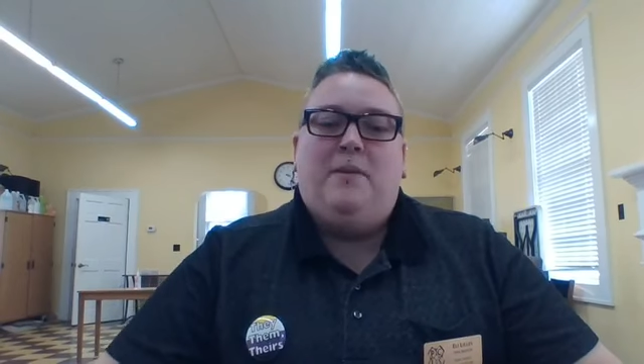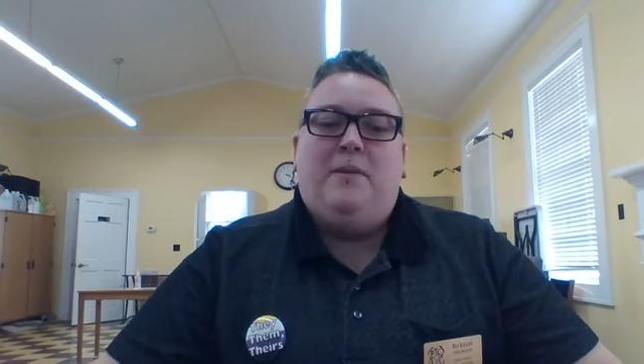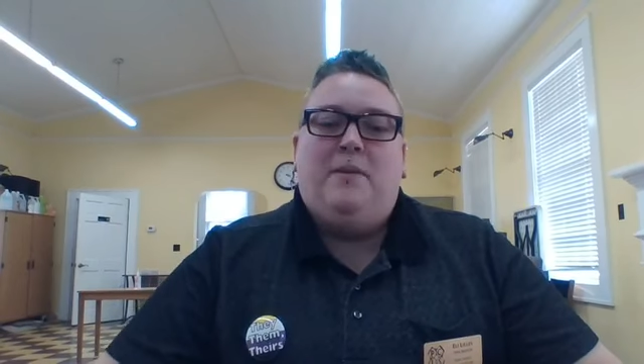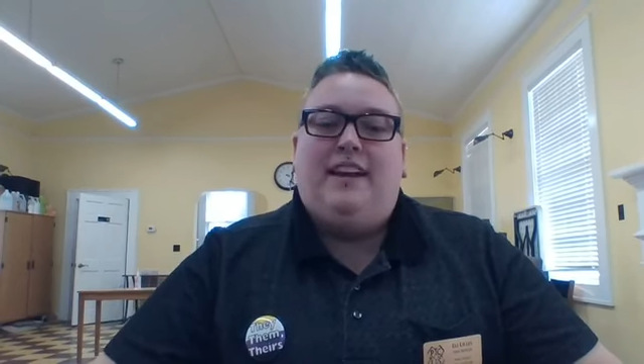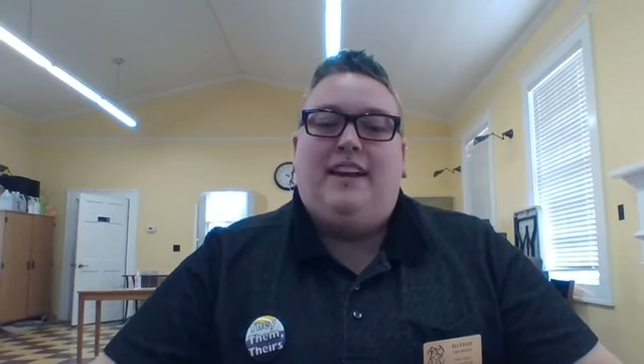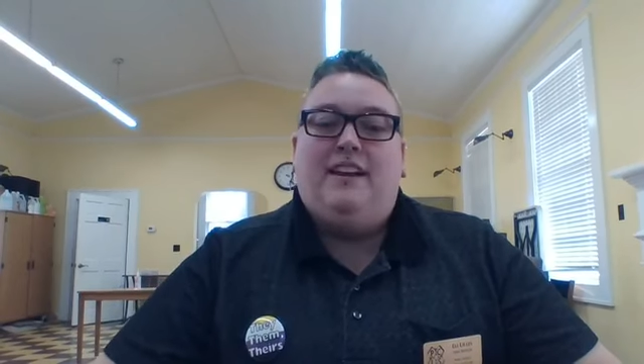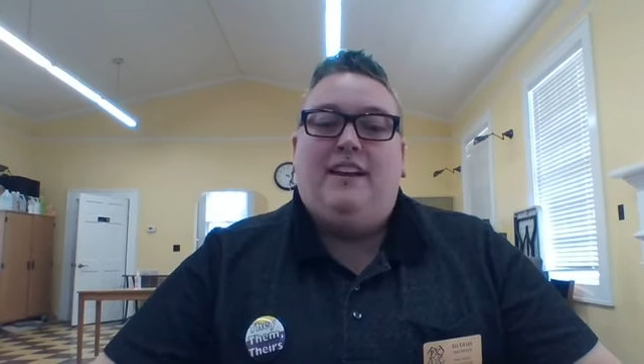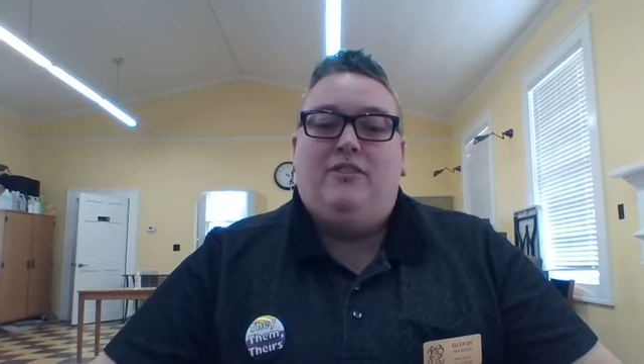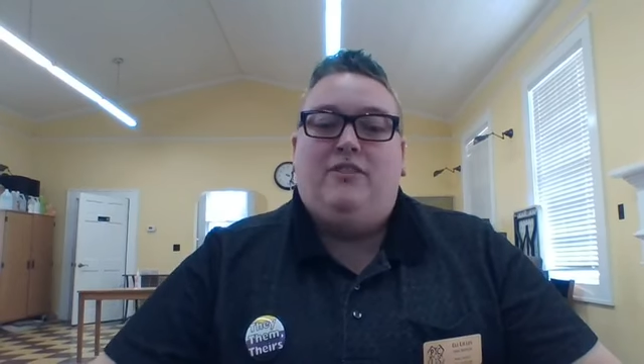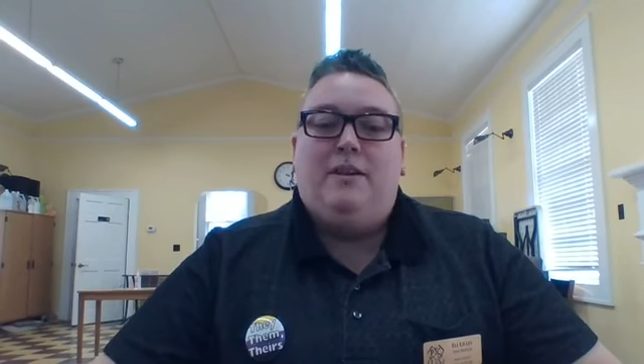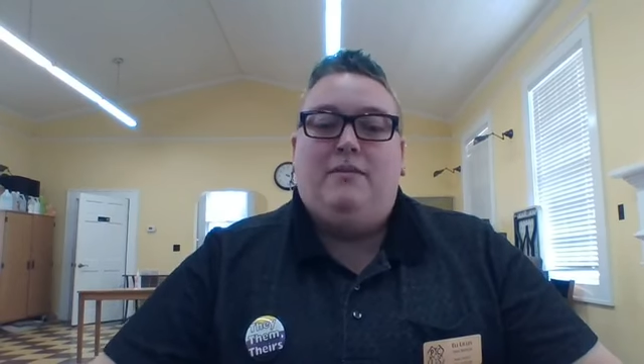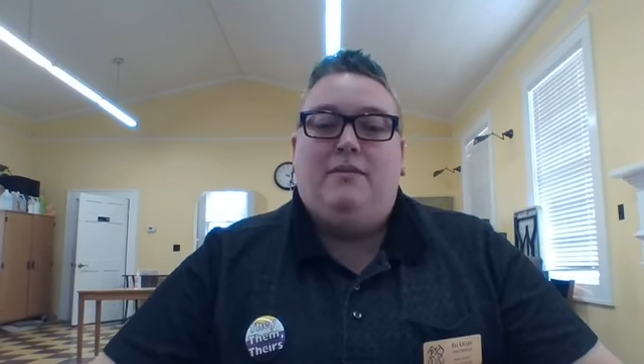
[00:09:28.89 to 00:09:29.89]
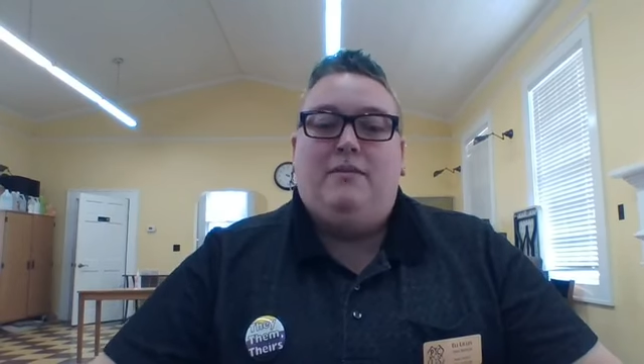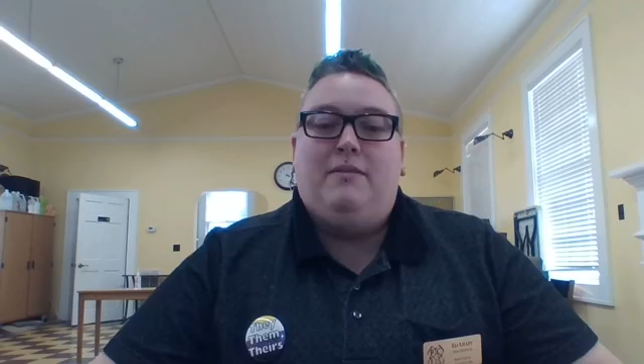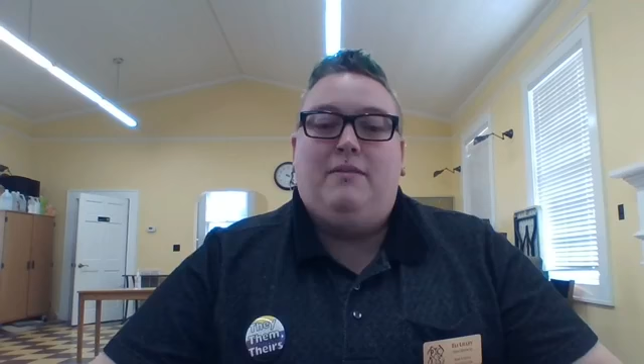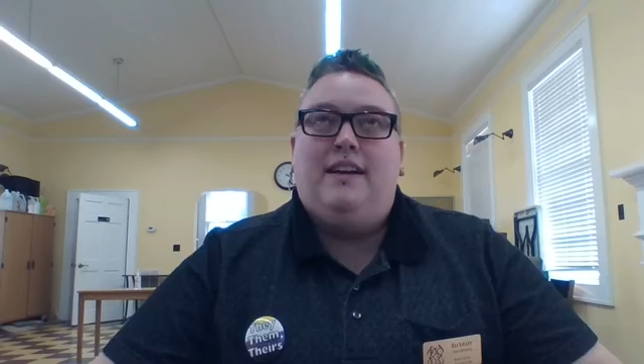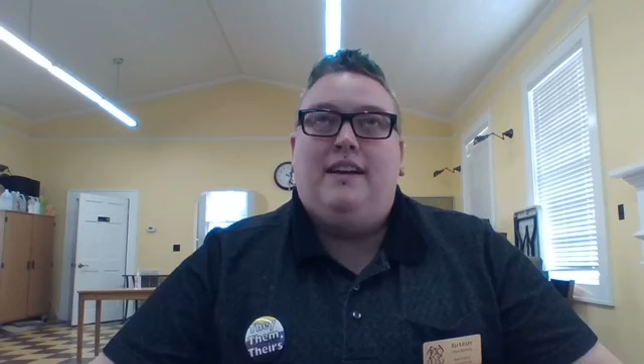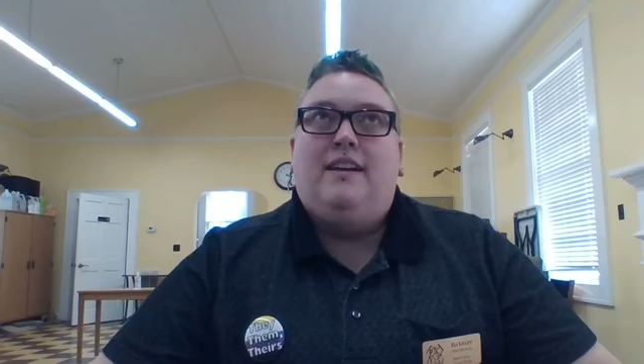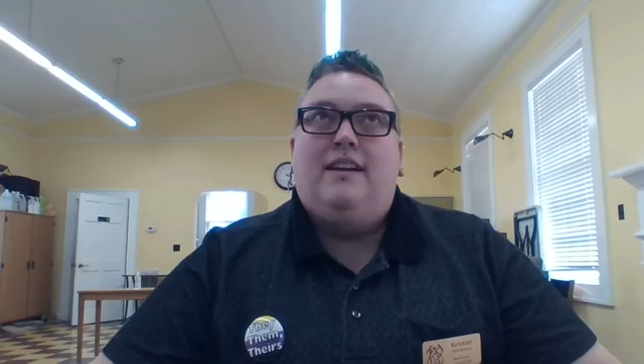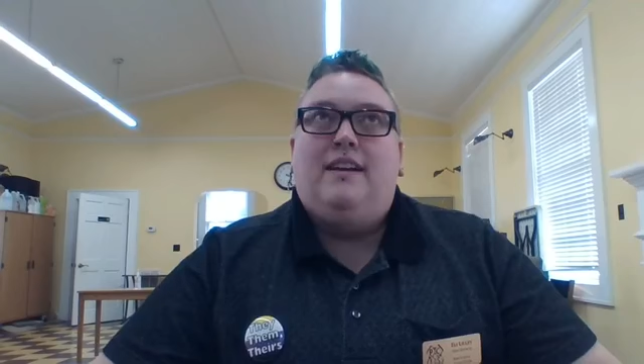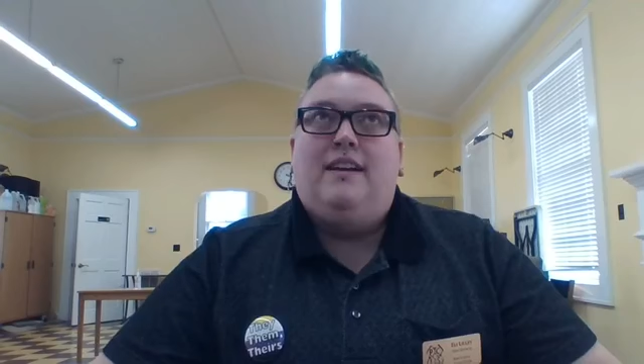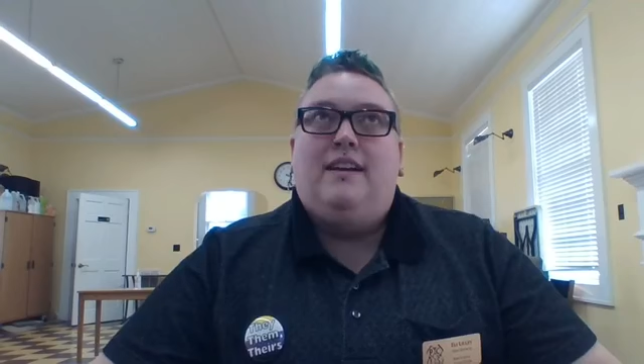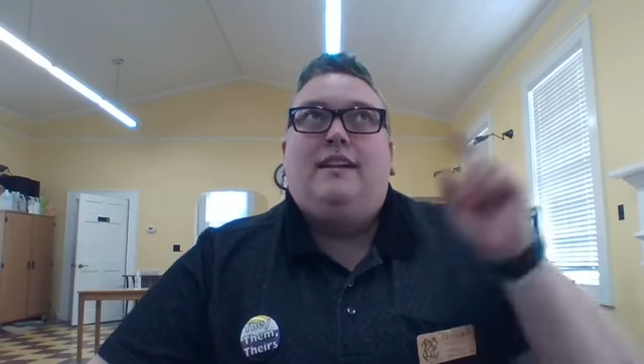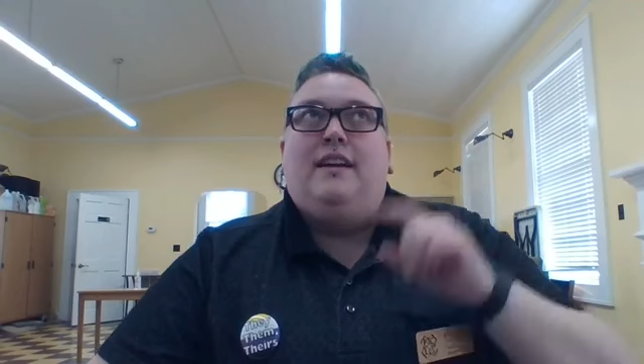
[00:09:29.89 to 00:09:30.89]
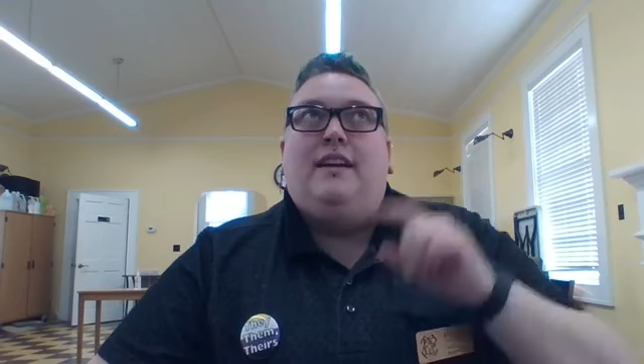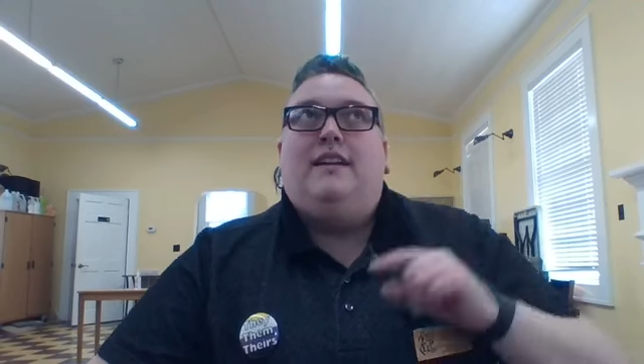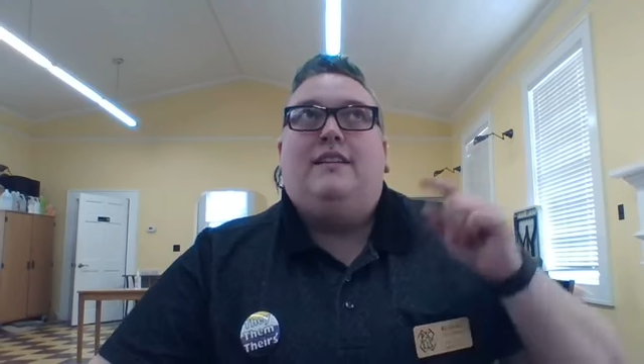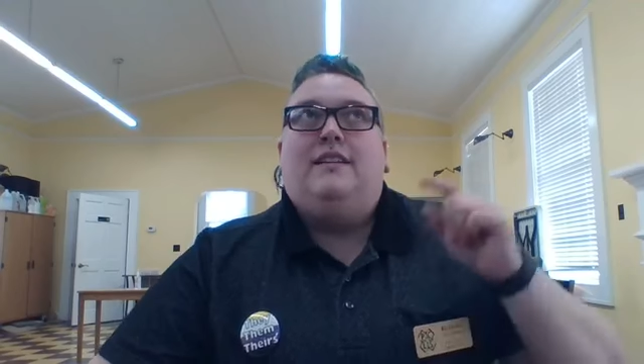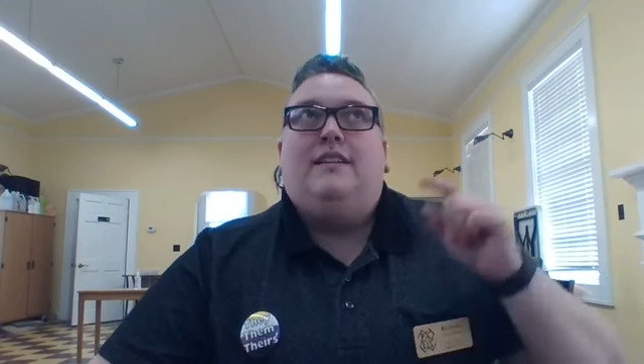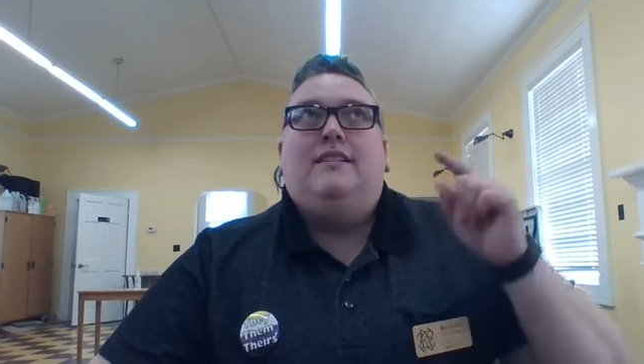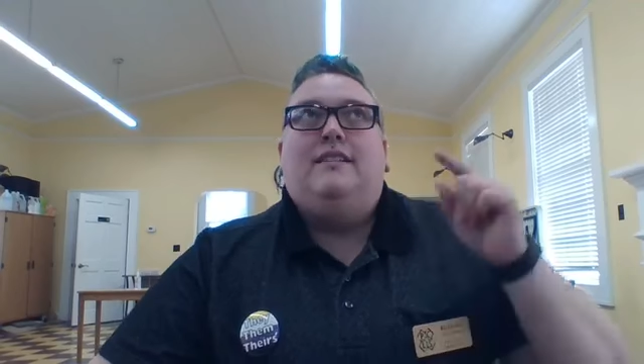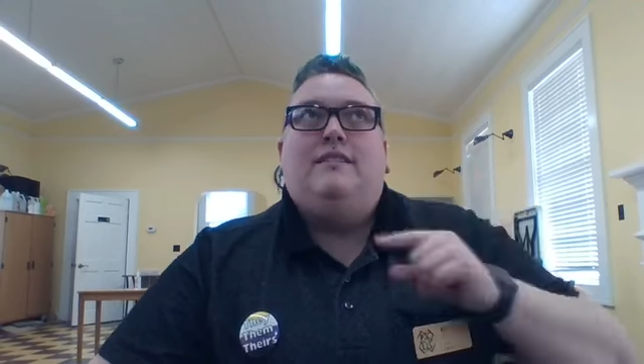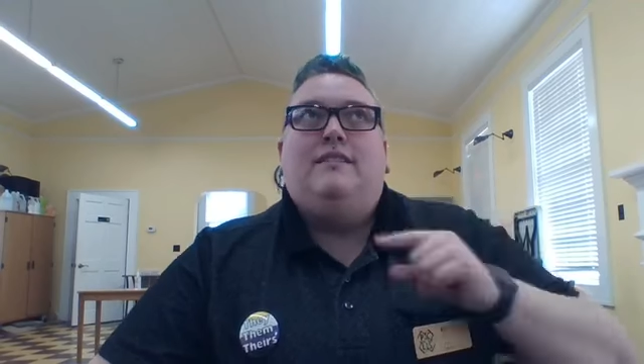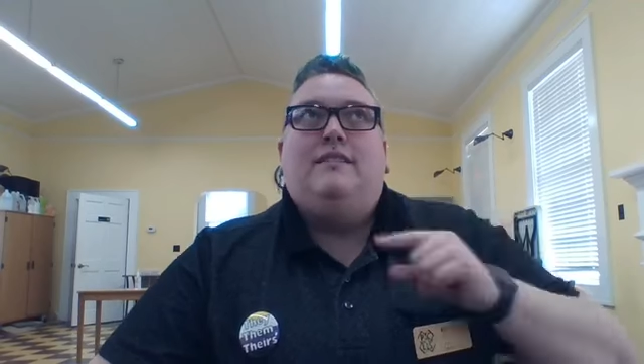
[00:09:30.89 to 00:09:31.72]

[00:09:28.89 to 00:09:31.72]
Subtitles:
And the kits should be ready in